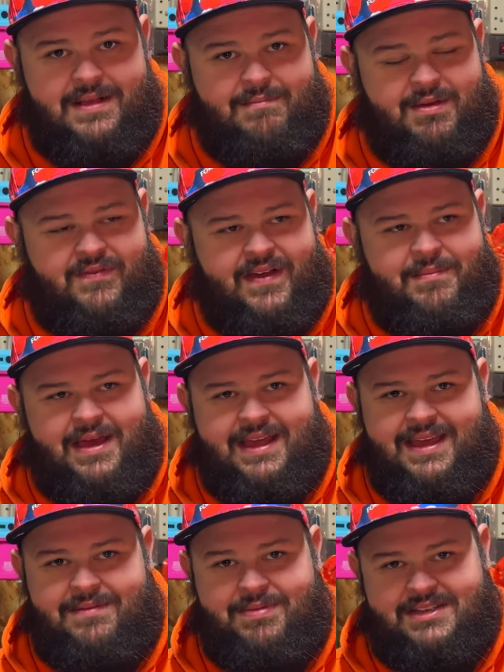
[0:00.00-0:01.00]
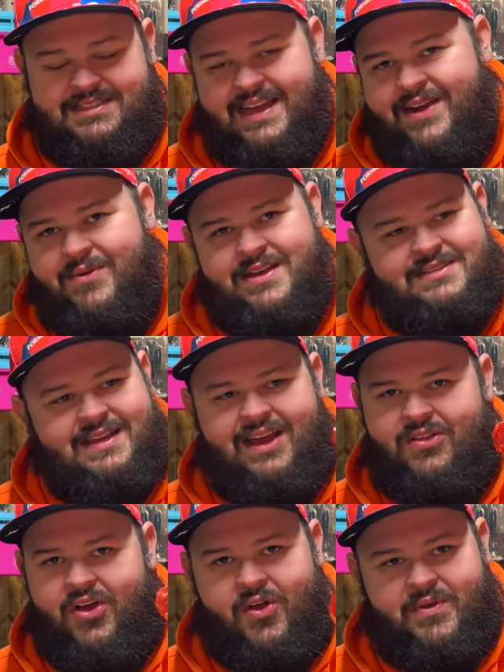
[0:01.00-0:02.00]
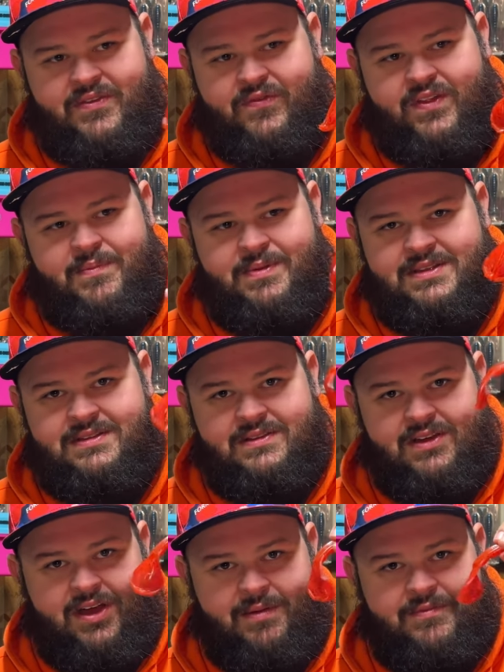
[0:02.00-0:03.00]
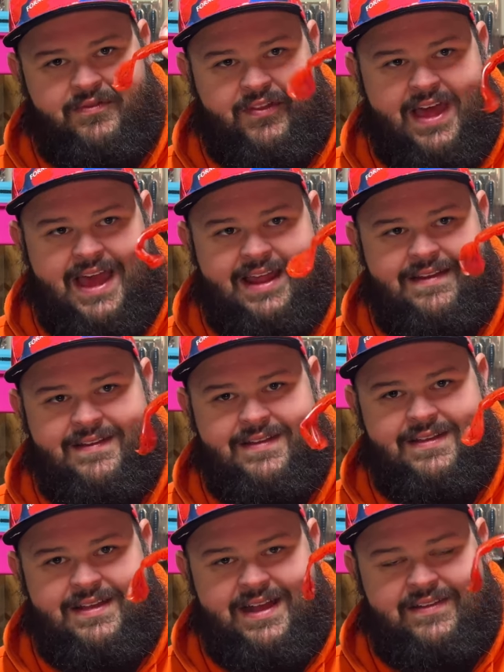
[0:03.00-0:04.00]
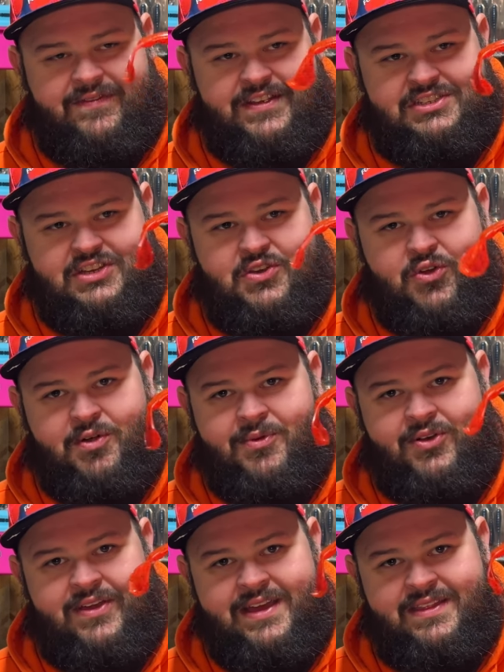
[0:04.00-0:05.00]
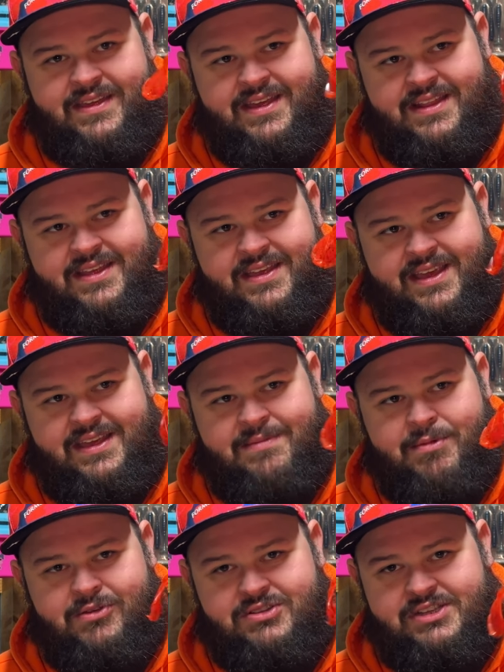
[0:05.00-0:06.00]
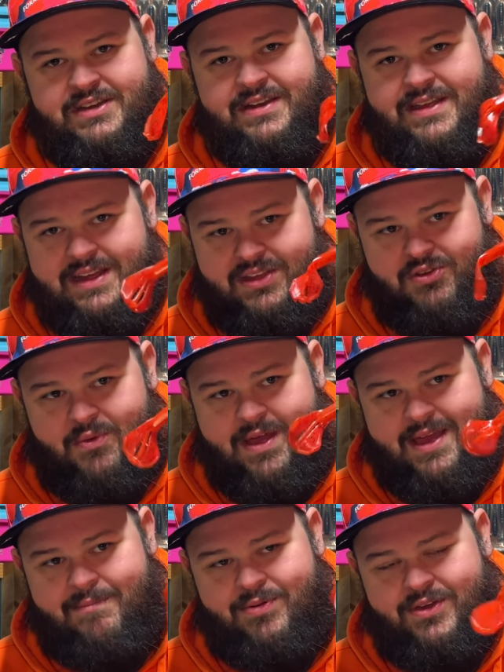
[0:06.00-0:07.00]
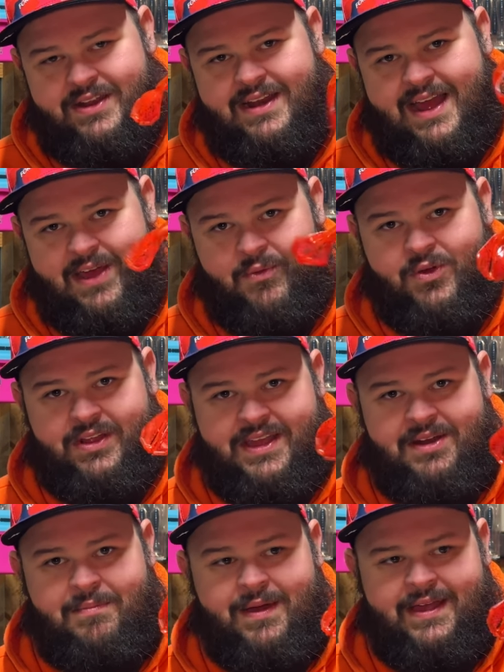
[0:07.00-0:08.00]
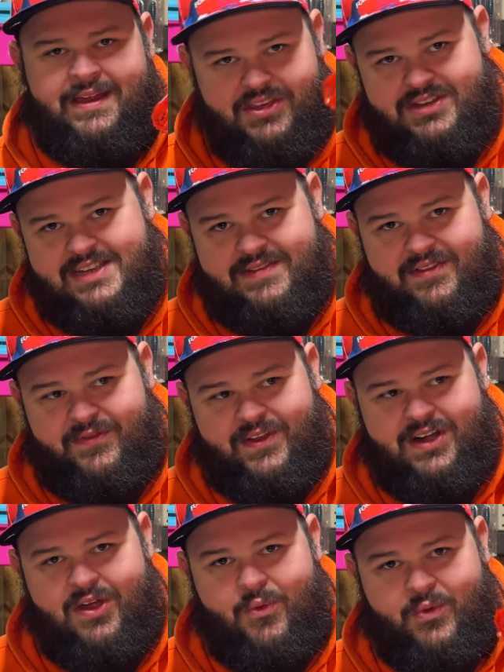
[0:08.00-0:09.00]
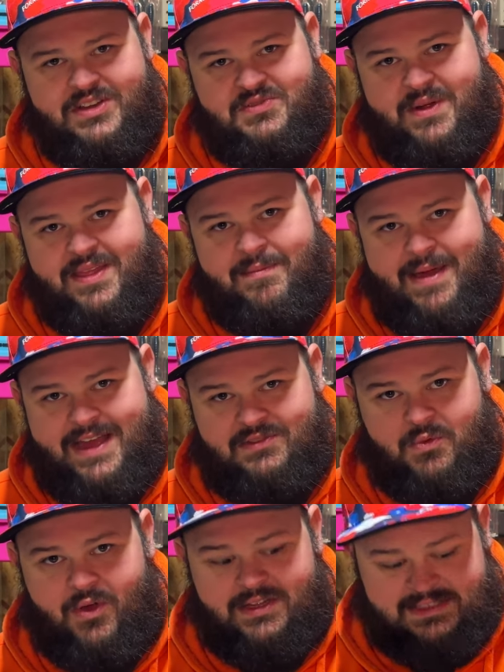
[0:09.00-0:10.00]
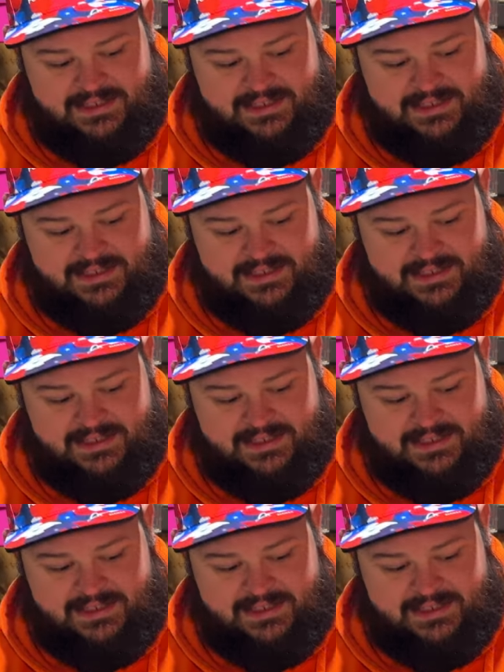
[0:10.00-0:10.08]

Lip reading: But if I'm not getting bit sideways, I'll always flip it flat and fish it normal and to get the kicking motion. Either way I put it, I will get a bite. You just have to figure out which way the bass wants